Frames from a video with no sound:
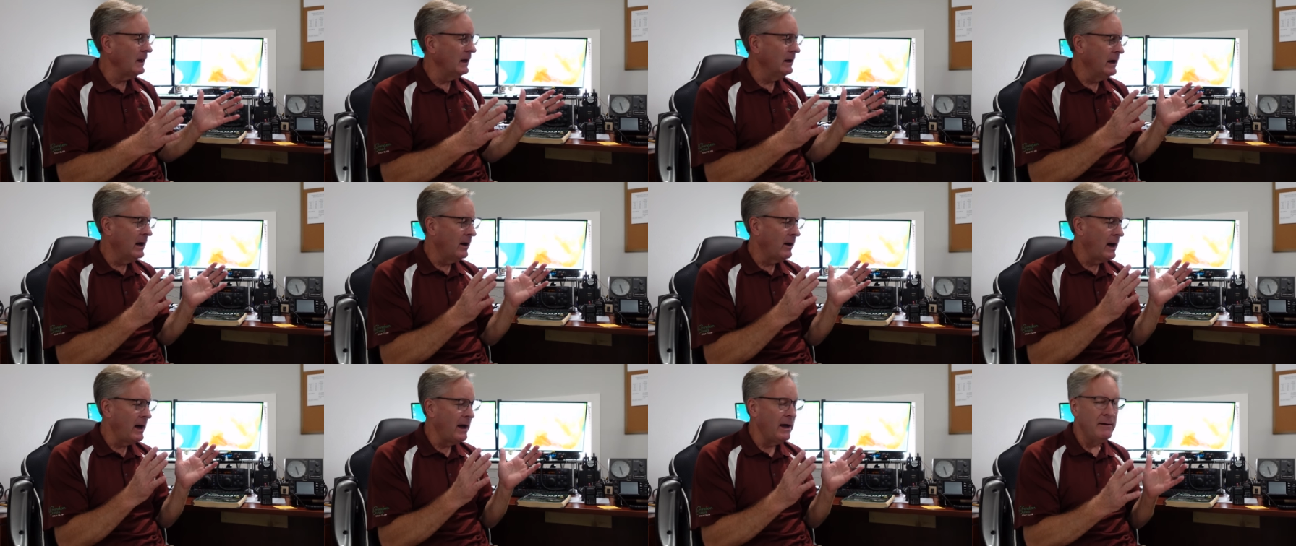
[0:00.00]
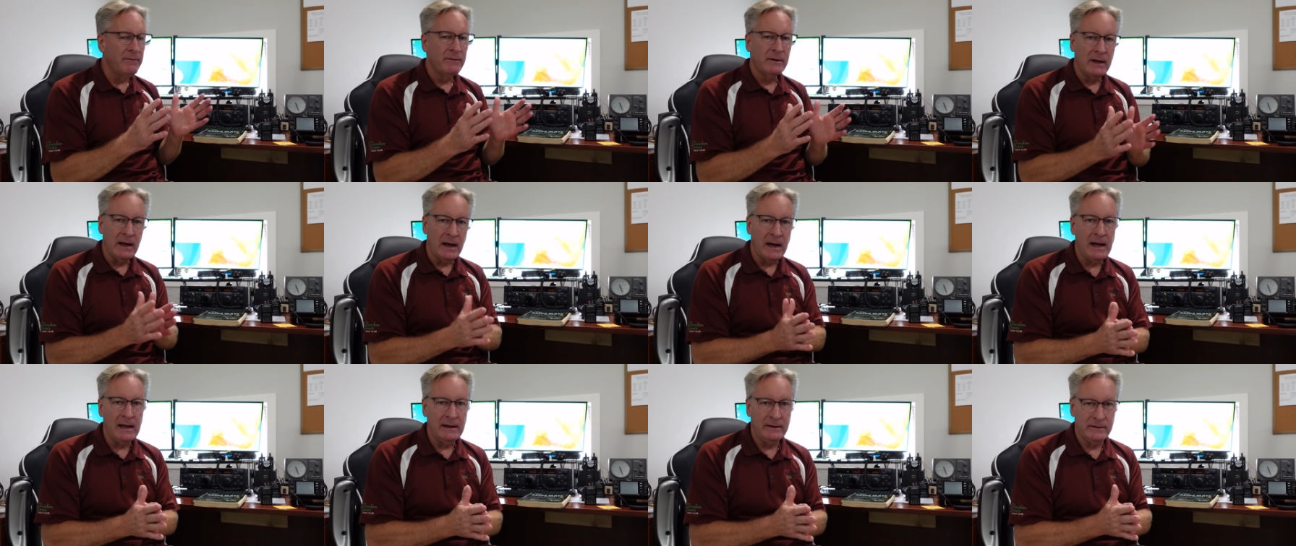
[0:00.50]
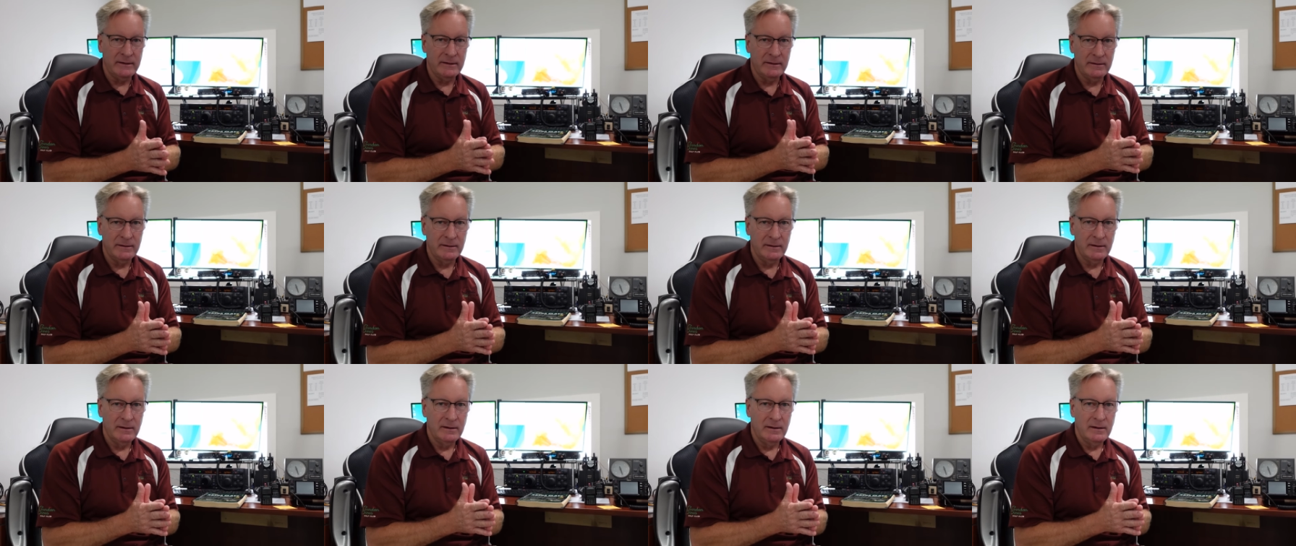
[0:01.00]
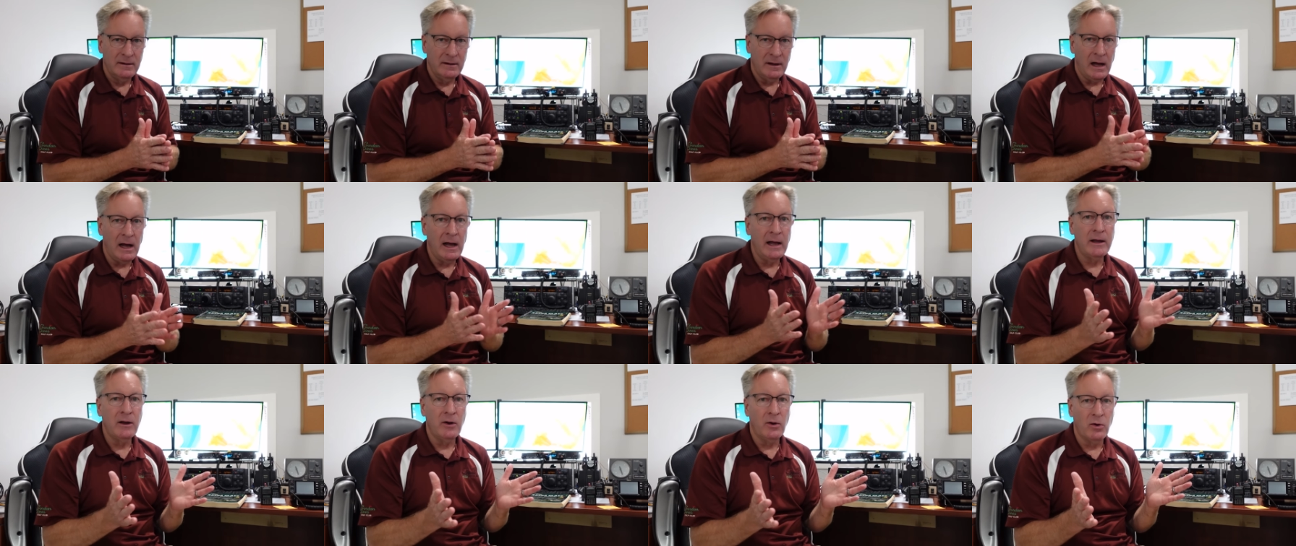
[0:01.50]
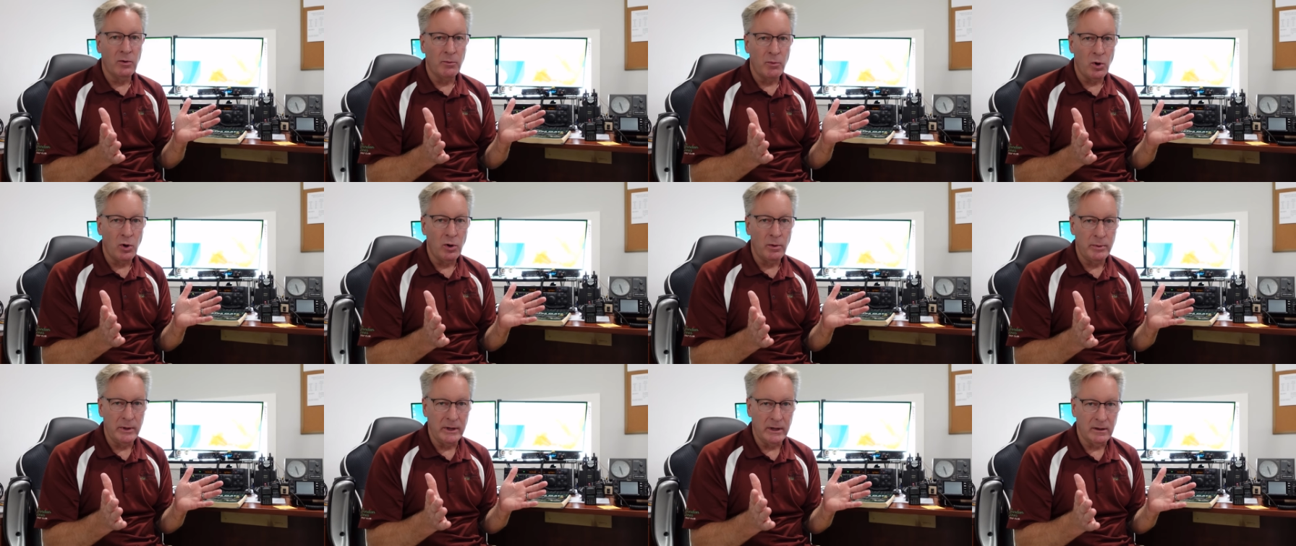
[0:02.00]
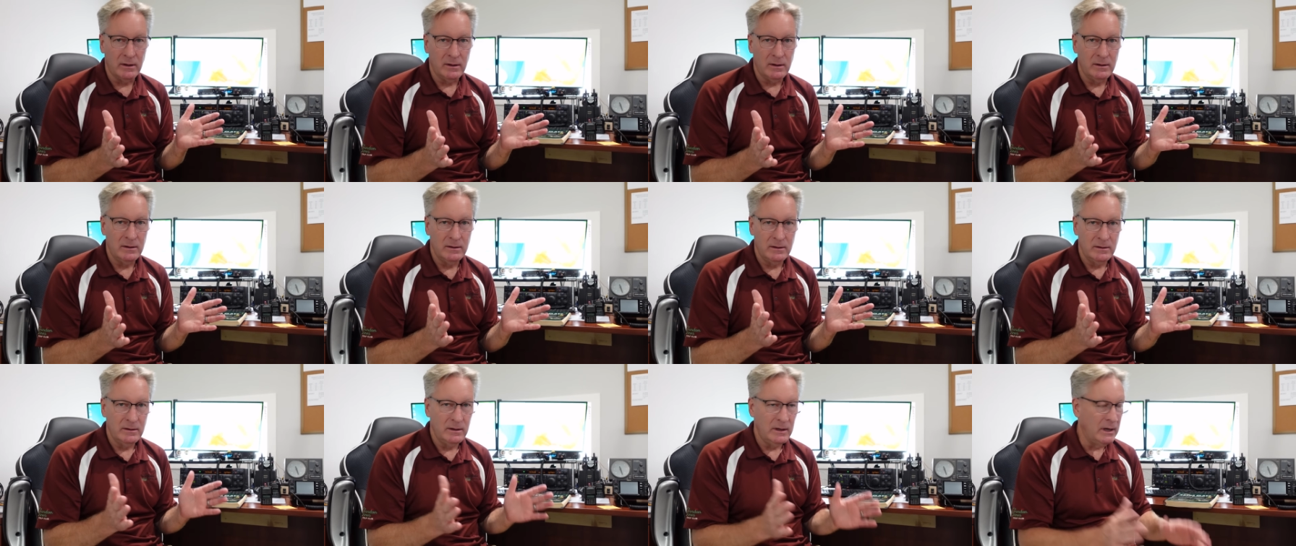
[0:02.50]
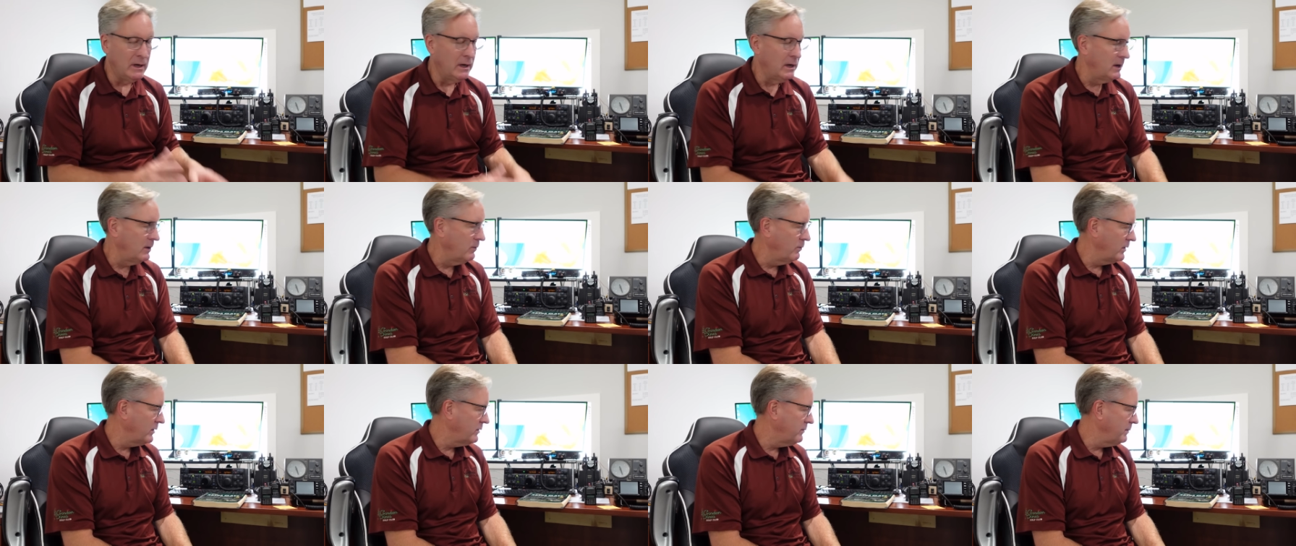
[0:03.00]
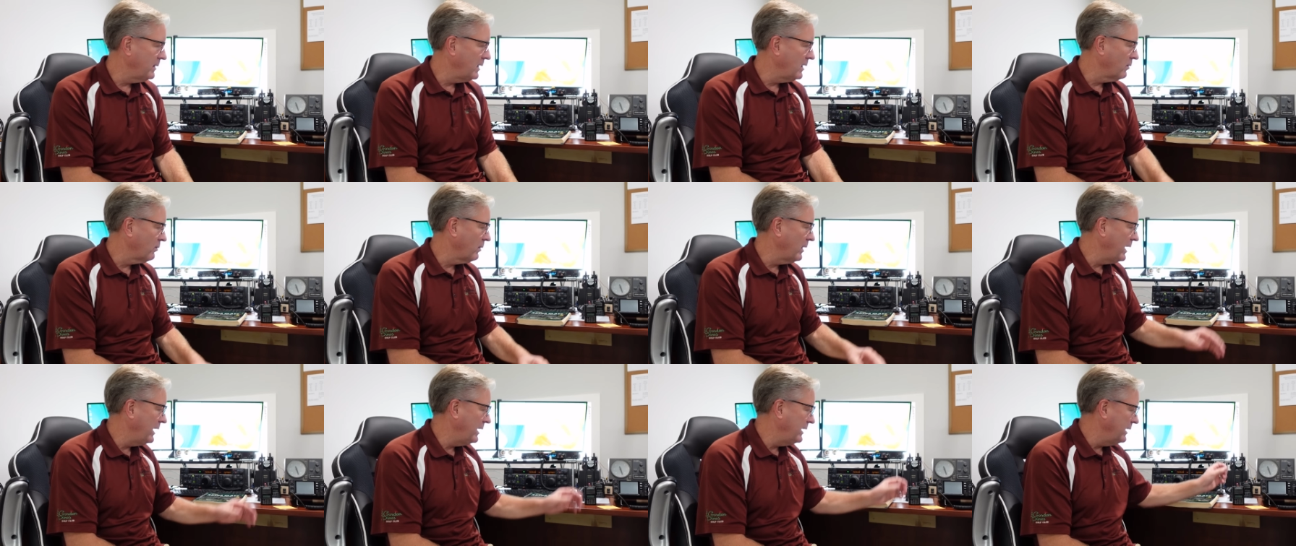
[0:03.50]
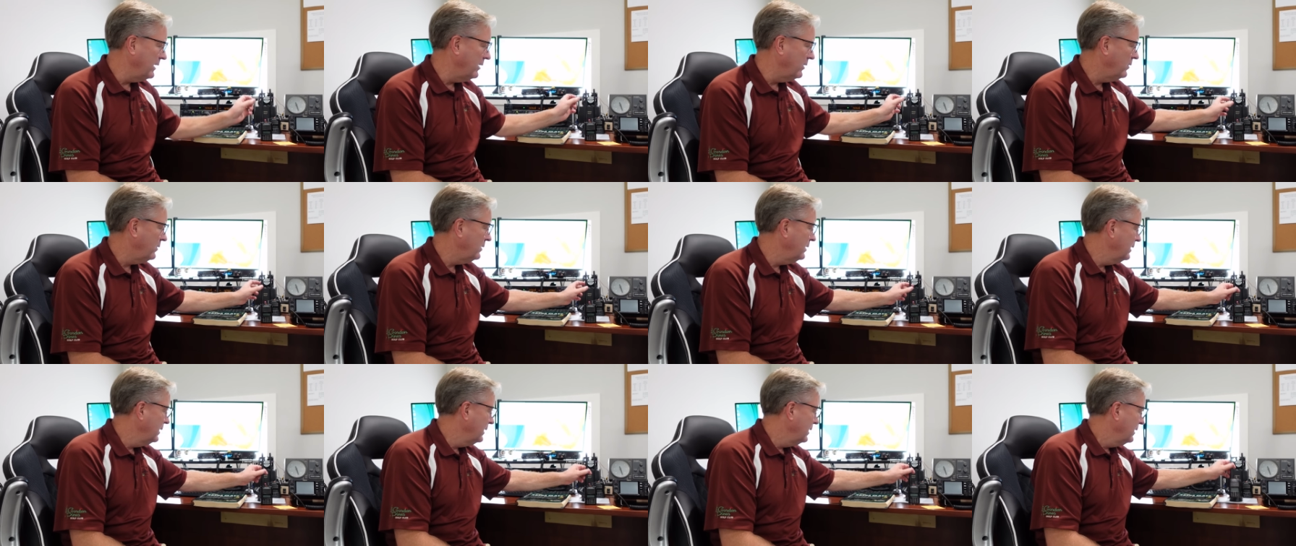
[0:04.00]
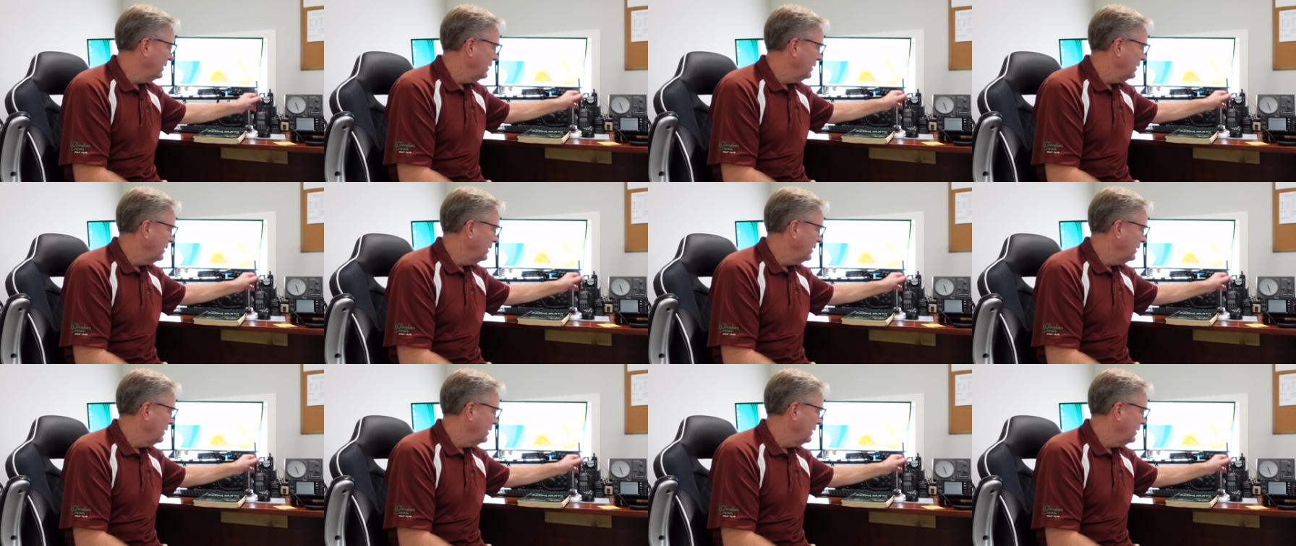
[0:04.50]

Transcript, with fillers: Now I've got, I go mobile with a radio